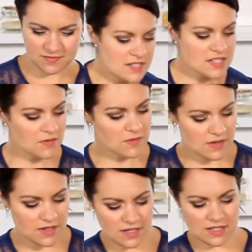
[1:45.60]
So
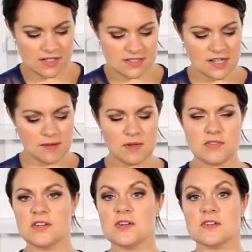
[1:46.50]
a little tip,
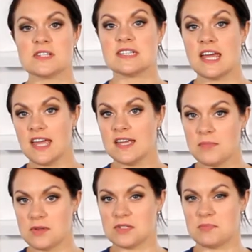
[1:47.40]
if you use a
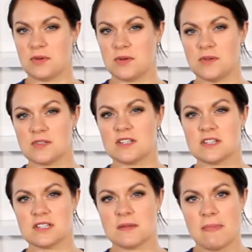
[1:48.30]
tablespoon, so
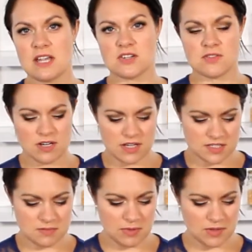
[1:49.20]
this is a measuring
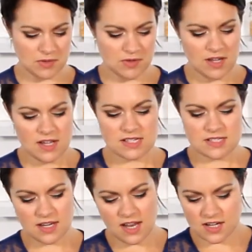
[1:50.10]
spoon, it's
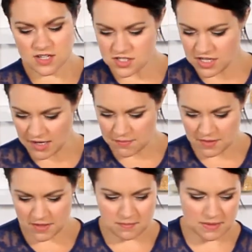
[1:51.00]
a nice shape
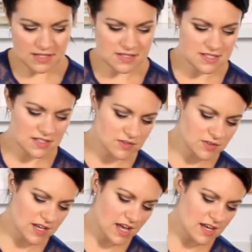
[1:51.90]
and it means that you'll
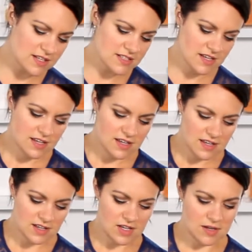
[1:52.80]
get
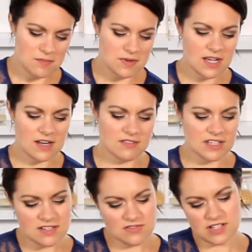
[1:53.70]
kind of
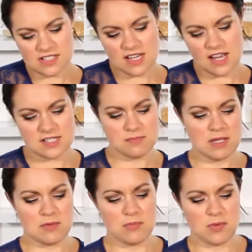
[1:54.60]
even sized
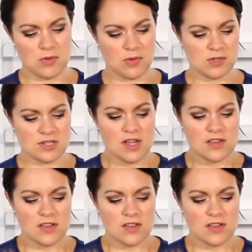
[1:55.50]
meatballs.